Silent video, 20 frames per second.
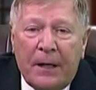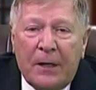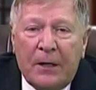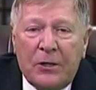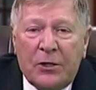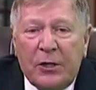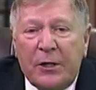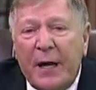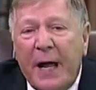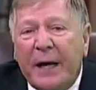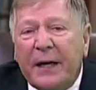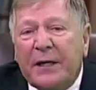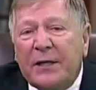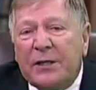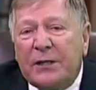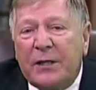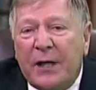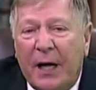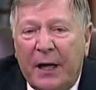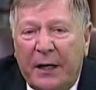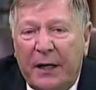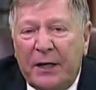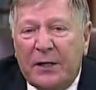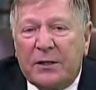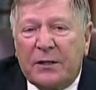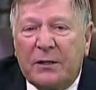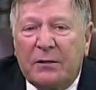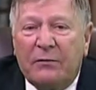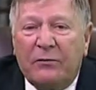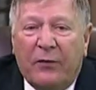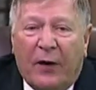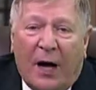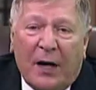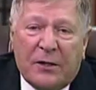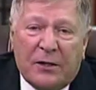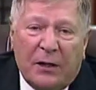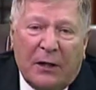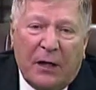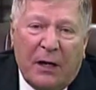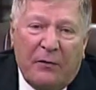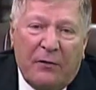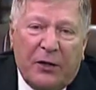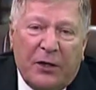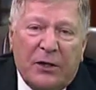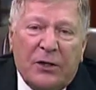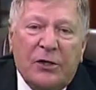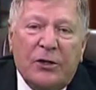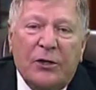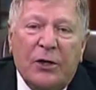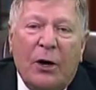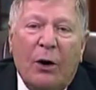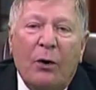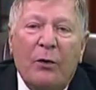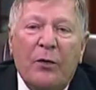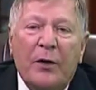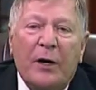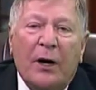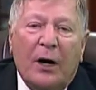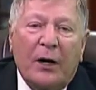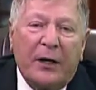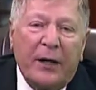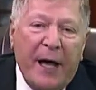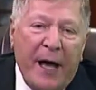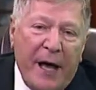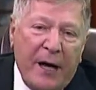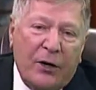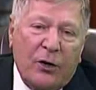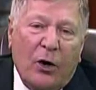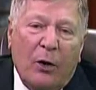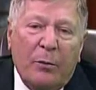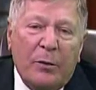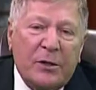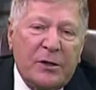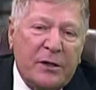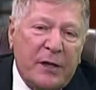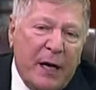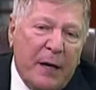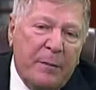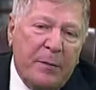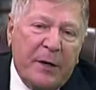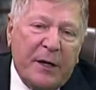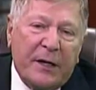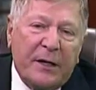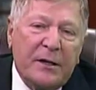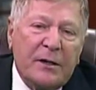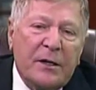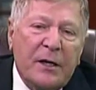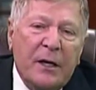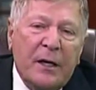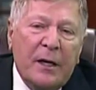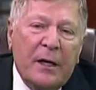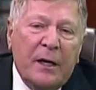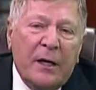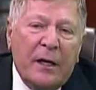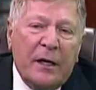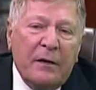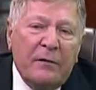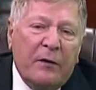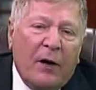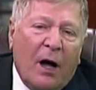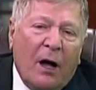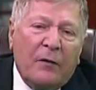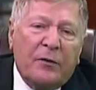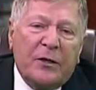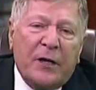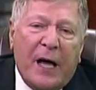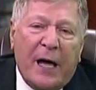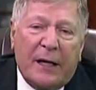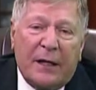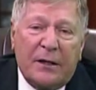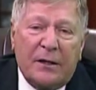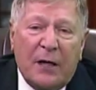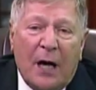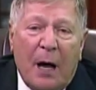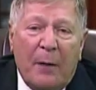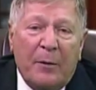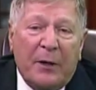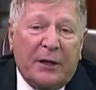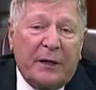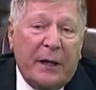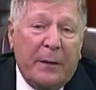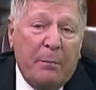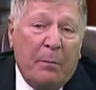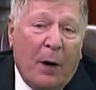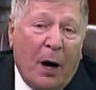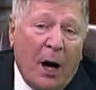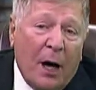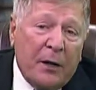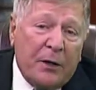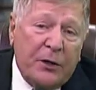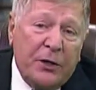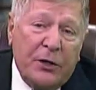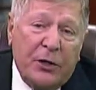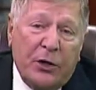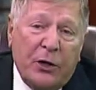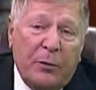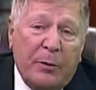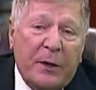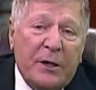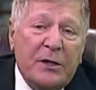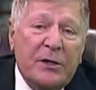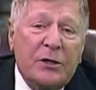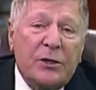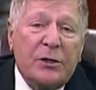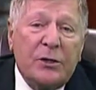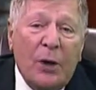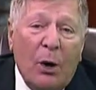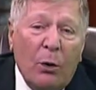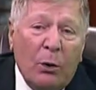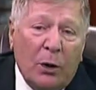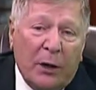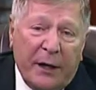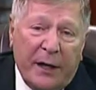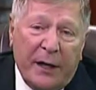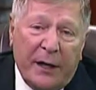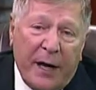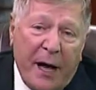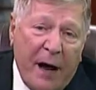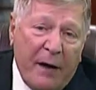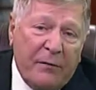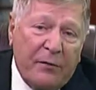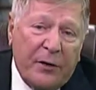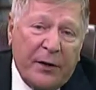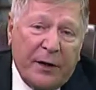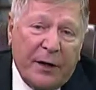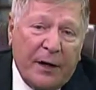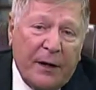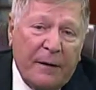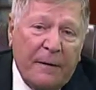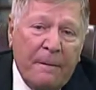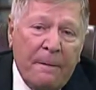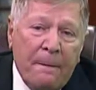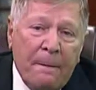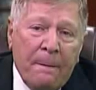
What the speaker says: Genetic studies and fossil evidence show that archaic Homo sapiens evolved to anatomically modern humans solely in Africa.